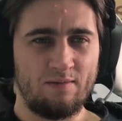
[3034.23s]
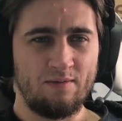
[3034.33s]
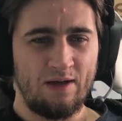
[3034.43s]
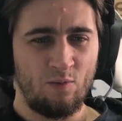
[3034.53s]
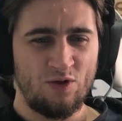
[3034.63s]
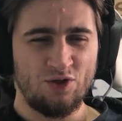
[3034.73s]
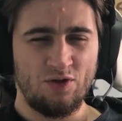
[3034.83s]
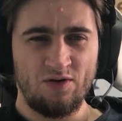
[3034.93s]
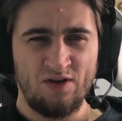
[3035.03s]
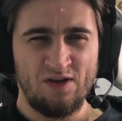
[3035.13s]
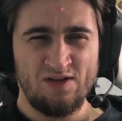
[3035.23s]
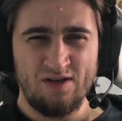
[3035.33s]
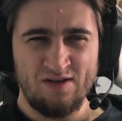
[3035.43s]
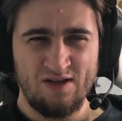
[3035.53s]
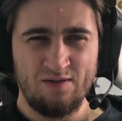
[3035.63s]
like, which turn it
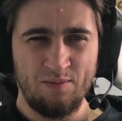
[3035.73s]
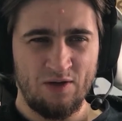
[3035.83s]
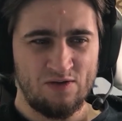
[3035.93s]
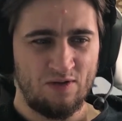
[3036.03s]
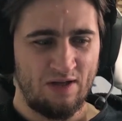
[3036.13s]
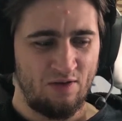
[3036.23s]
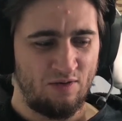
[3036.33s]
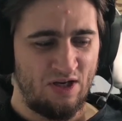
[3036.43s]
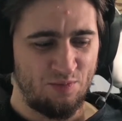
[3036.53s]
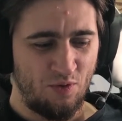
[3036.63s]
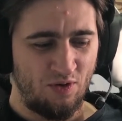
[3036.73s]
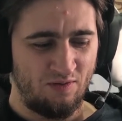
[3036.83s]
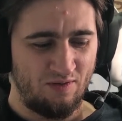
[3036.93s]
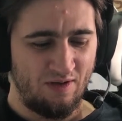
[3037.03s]
is it, because you had no dashboard